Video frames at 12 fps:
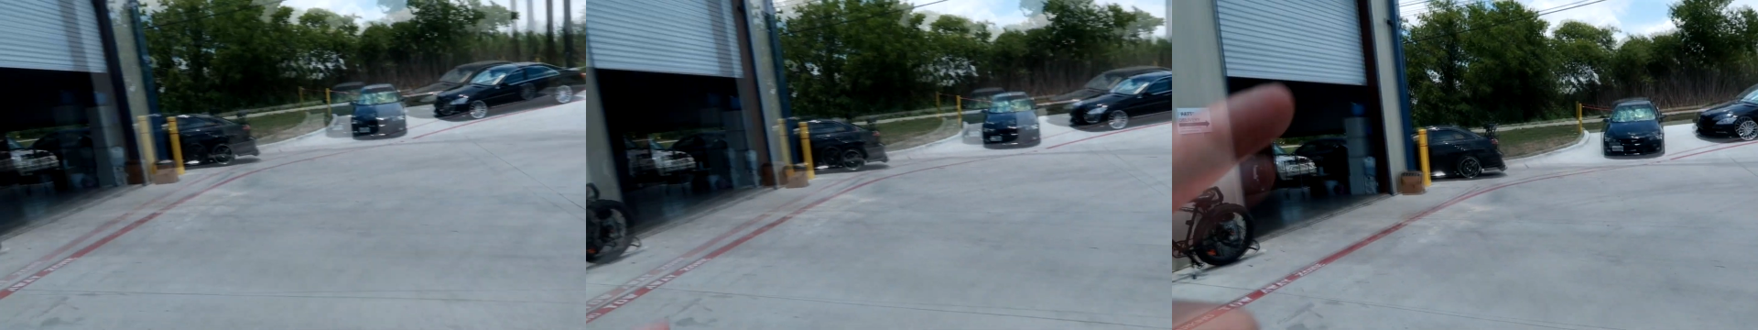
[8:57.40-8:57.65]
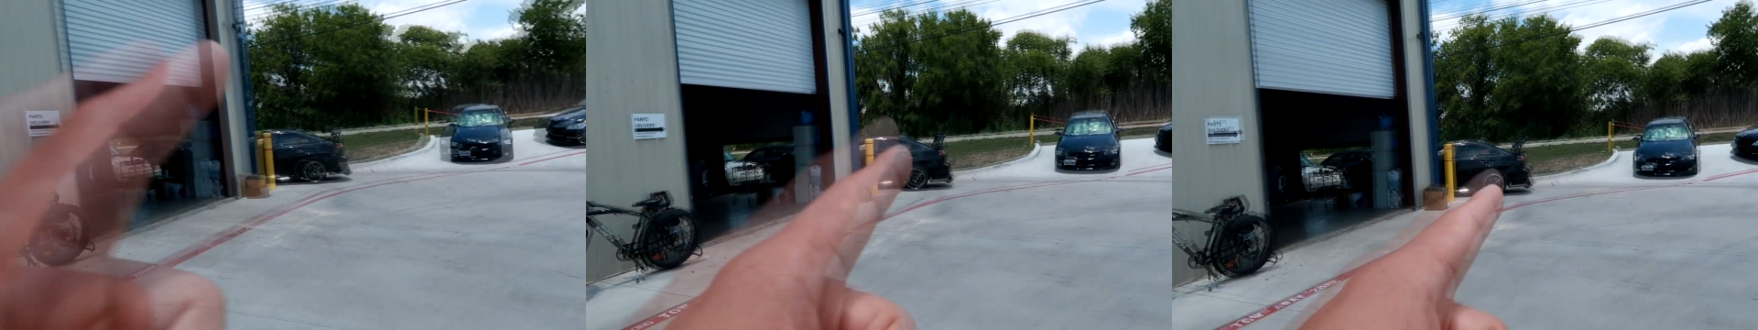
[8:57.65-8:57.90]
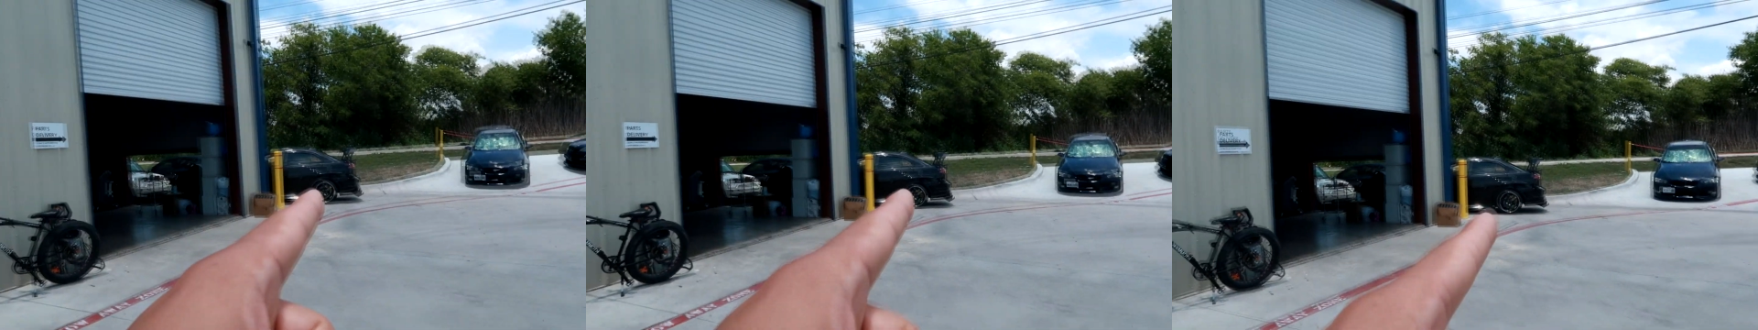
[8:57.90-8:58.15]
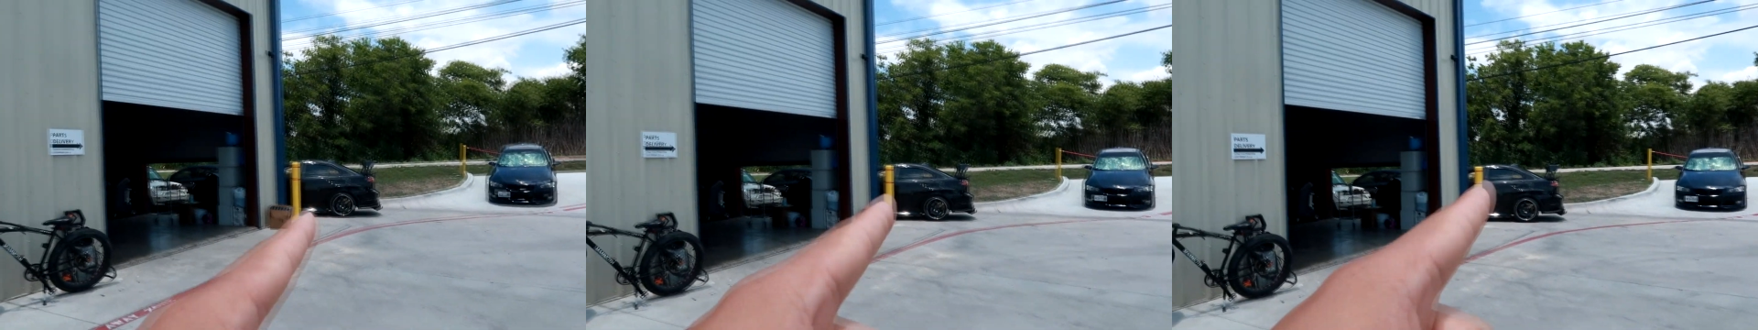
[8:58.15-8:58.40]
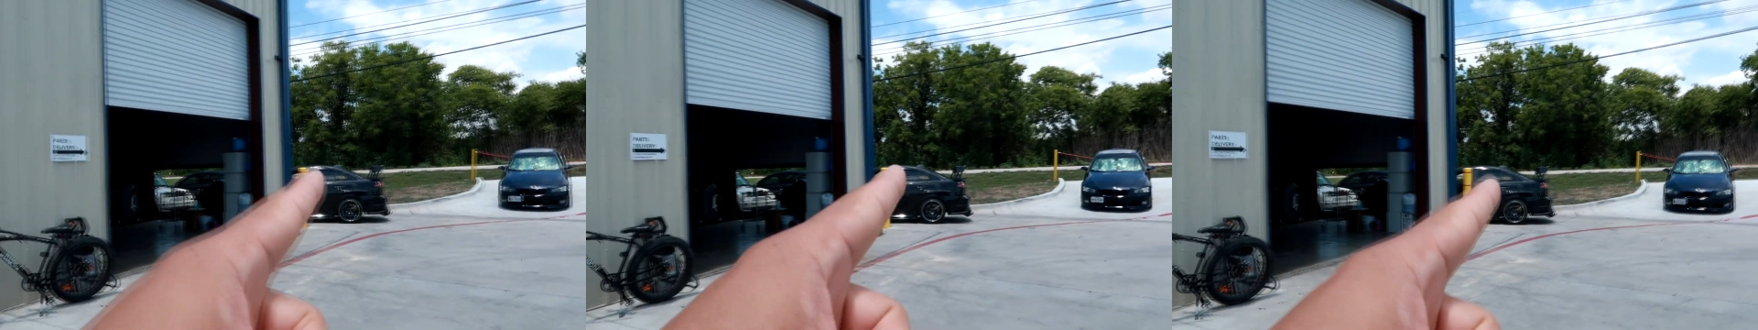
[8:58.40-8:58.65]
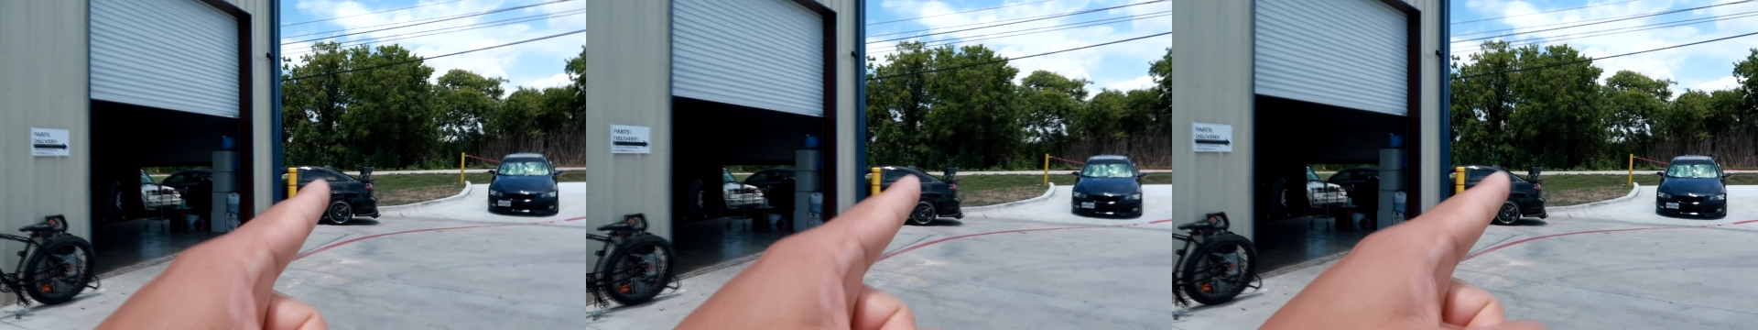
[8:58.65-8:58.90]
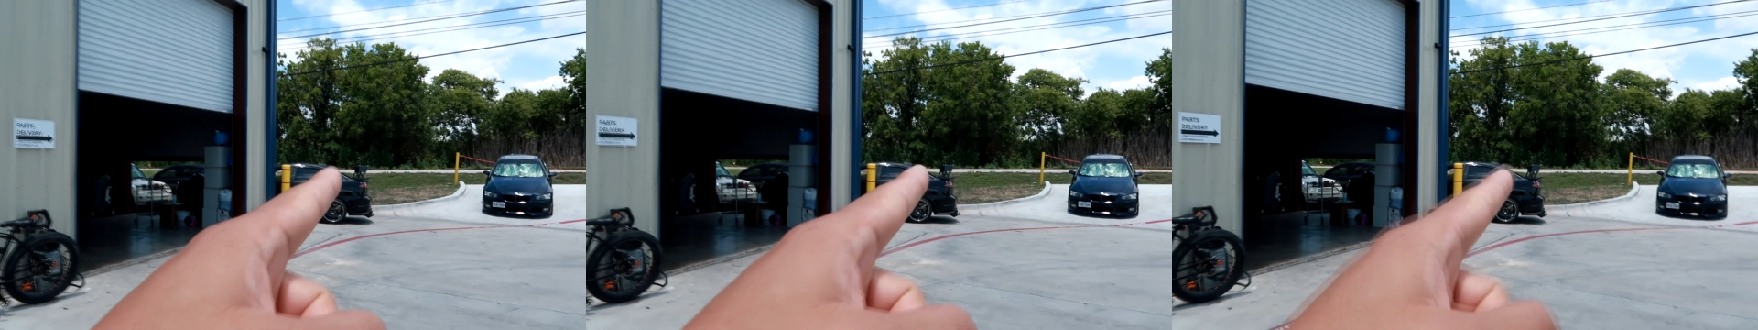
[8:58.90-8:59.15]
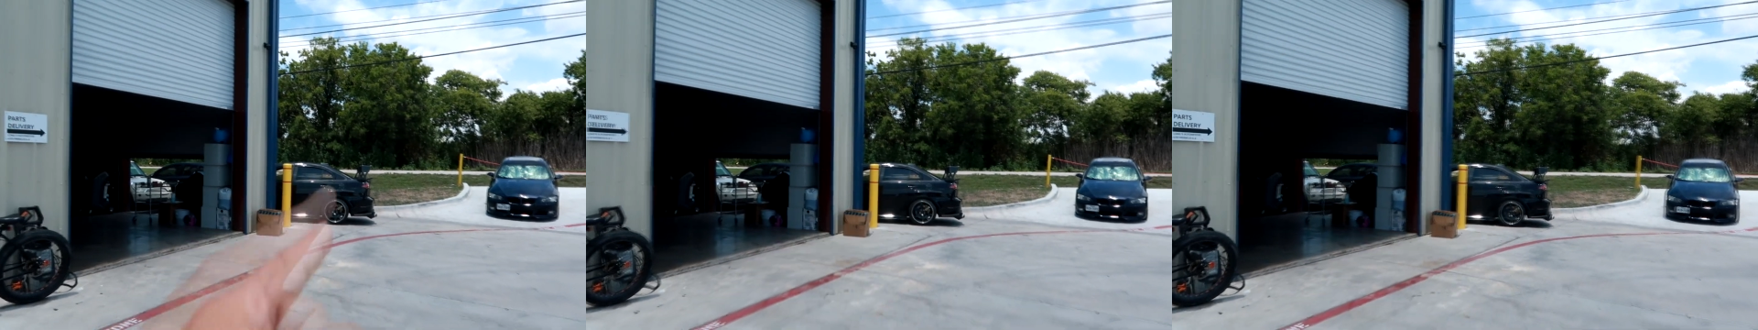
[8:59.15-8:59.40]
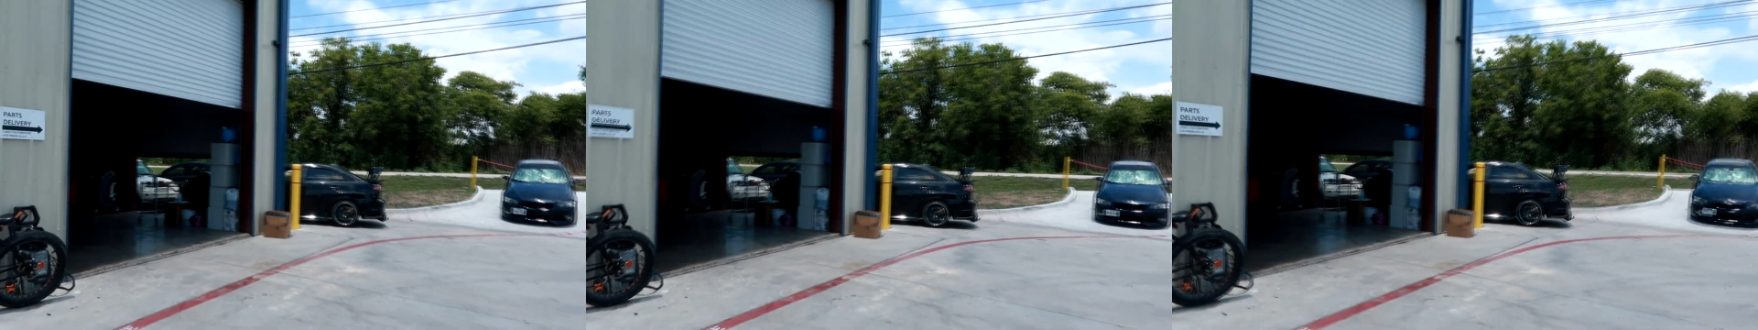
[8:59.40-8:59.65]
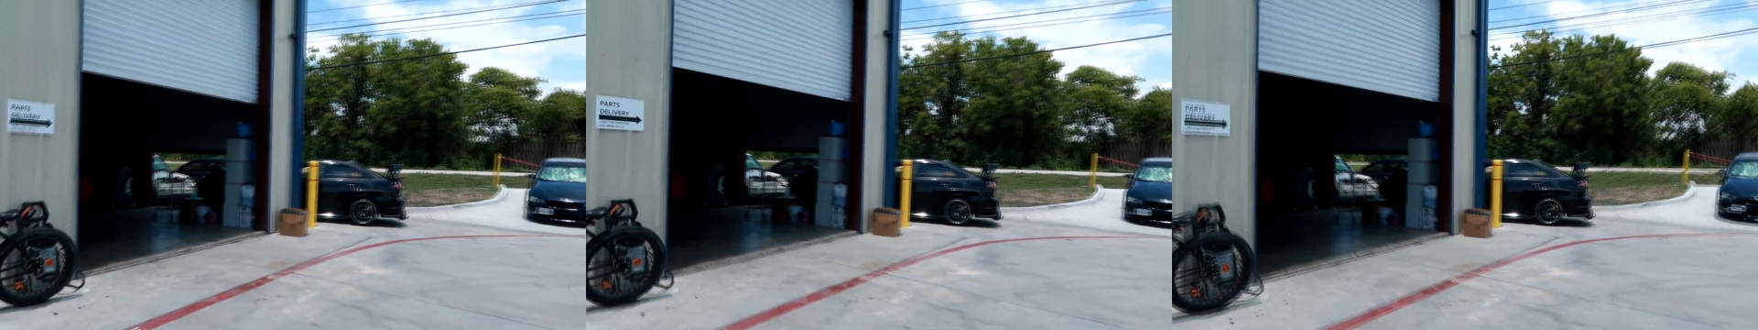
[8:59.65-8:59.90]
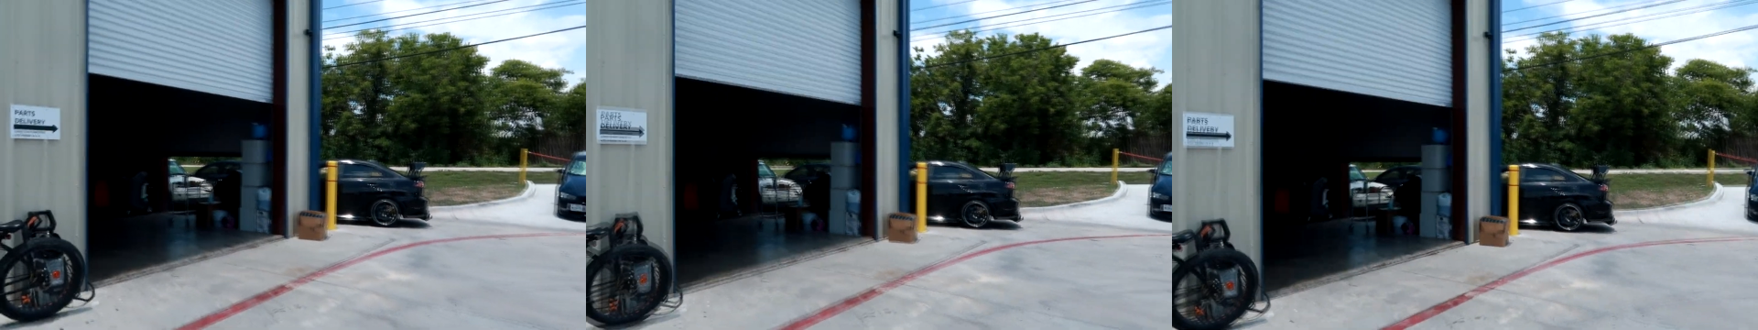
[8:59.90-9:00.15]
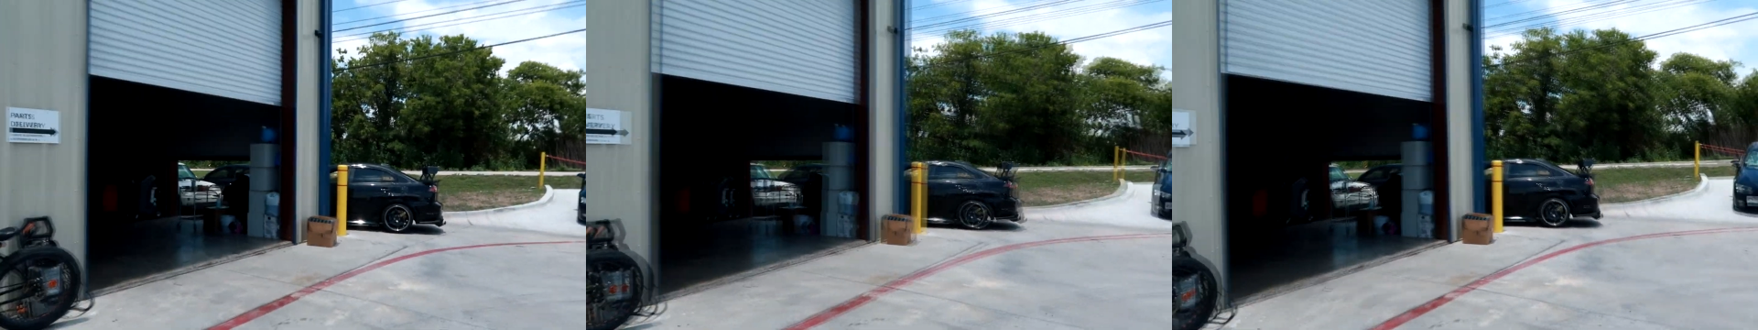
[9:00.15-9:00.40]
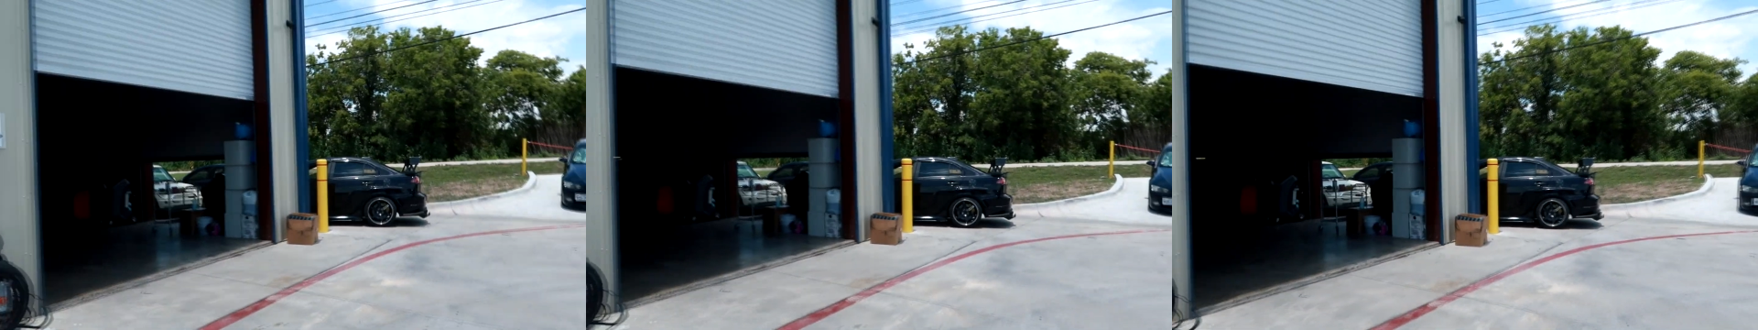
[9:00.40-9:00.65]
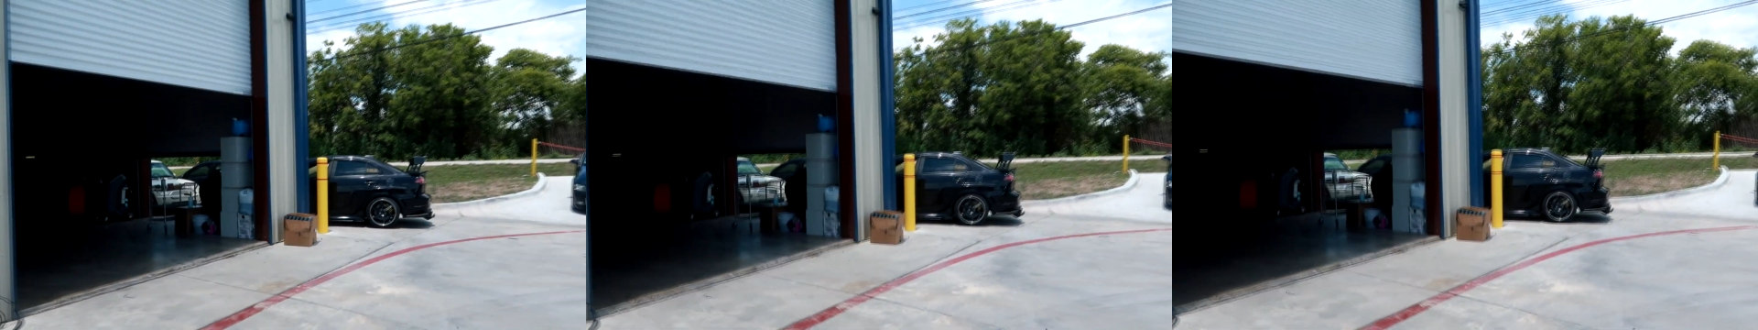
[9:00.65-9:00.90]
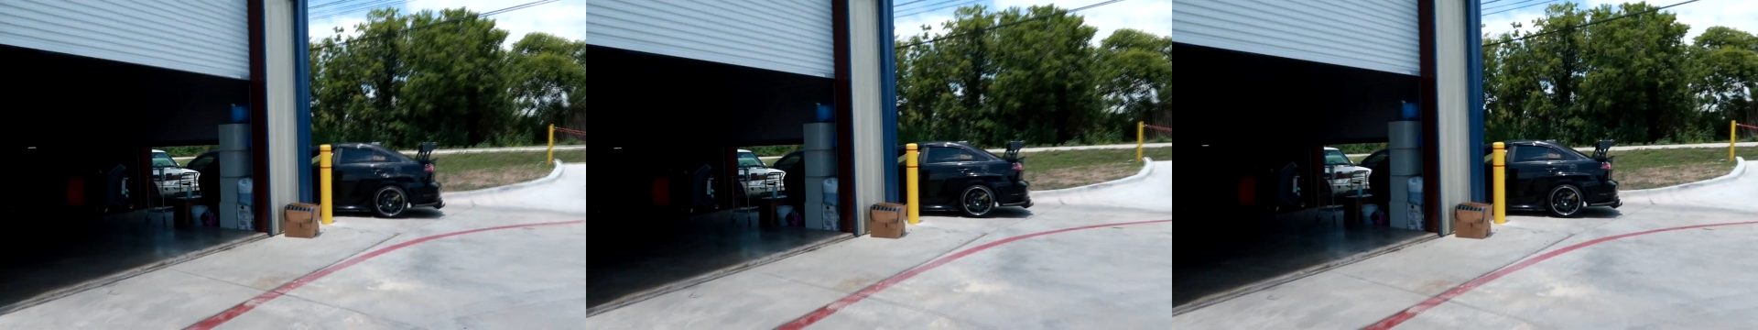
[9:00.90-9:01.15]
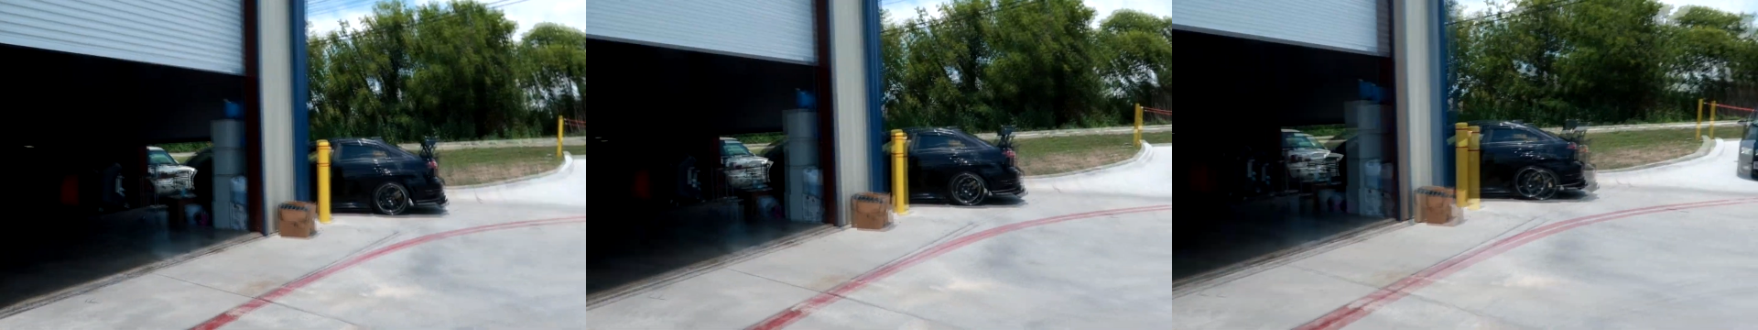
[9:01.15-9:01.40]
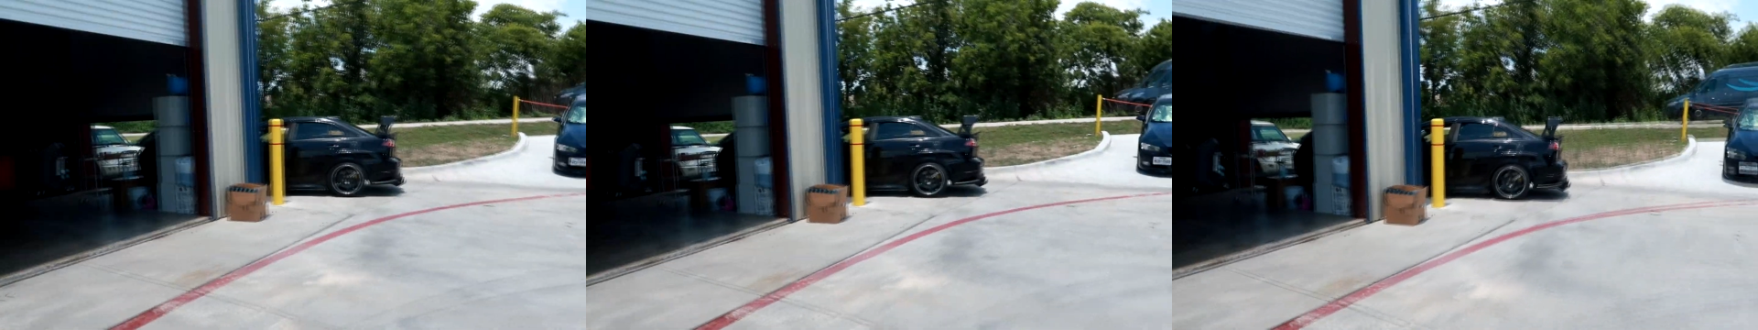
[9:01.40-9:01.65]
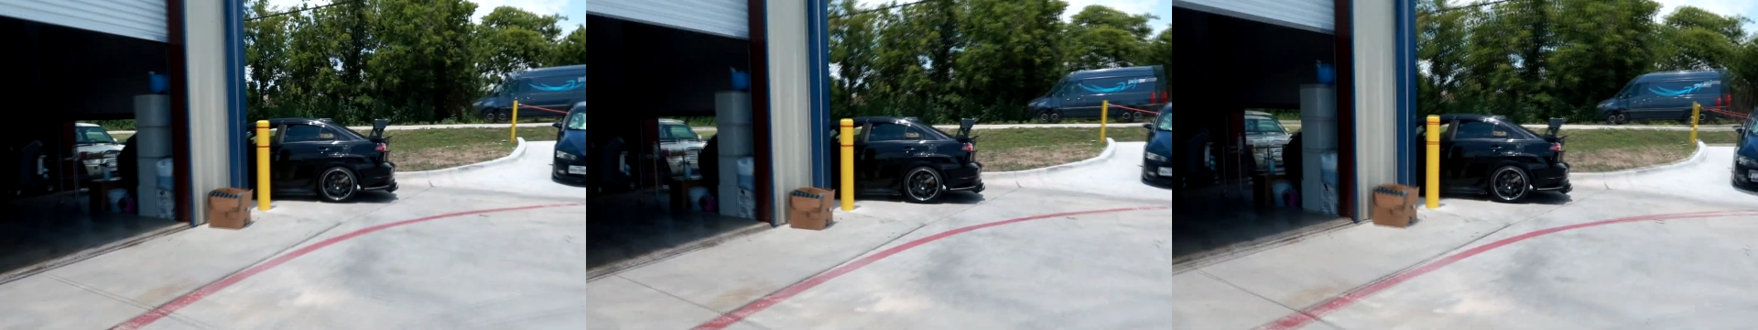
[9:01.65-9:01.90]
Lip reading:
(no speaker visible)